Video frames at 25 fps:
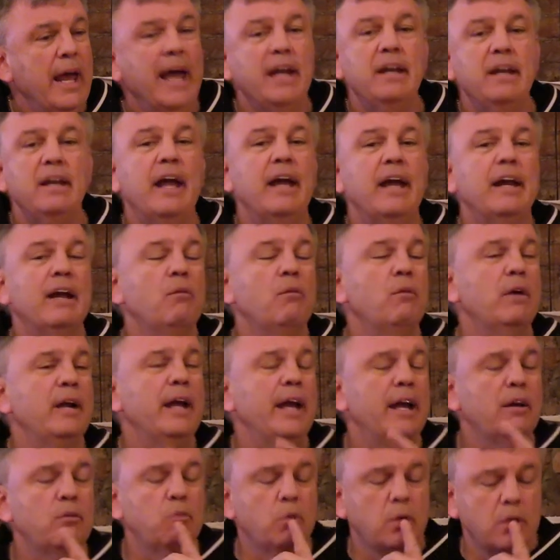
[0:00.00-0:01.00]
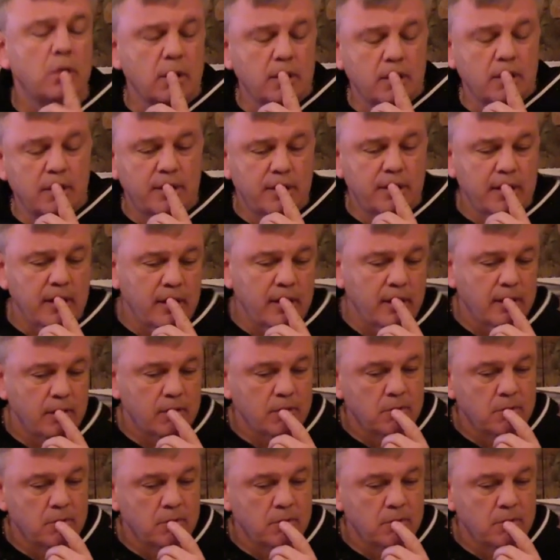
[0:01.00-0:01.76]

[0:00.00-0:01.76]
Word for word: And, and I want to add one other thing.